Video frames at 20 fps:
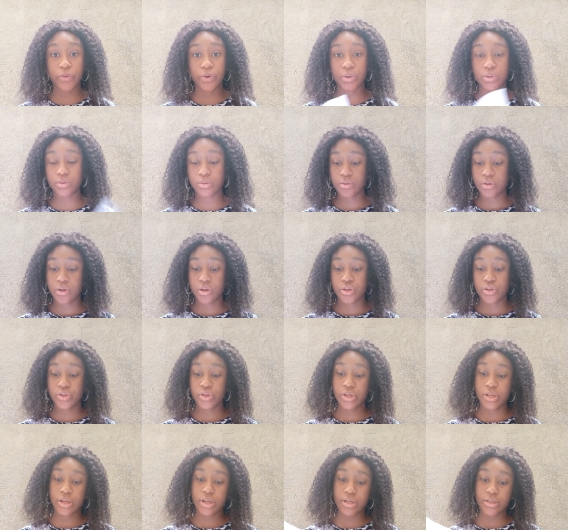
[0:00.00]
on to
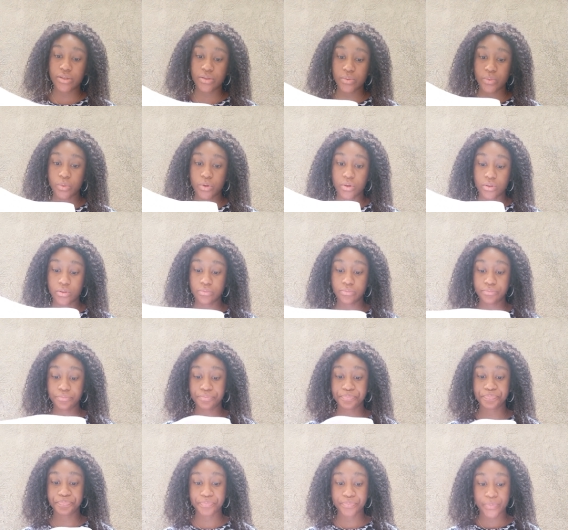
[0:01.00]
the next one.
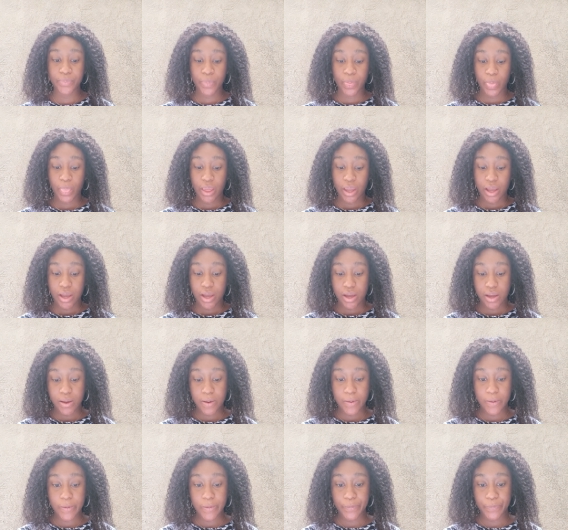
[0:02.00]

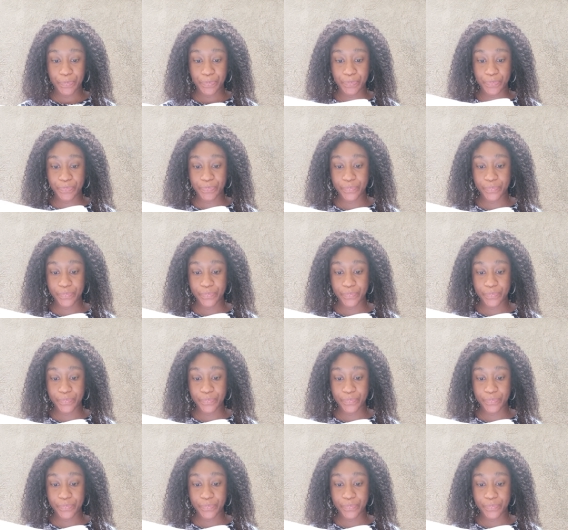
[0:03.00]
Um,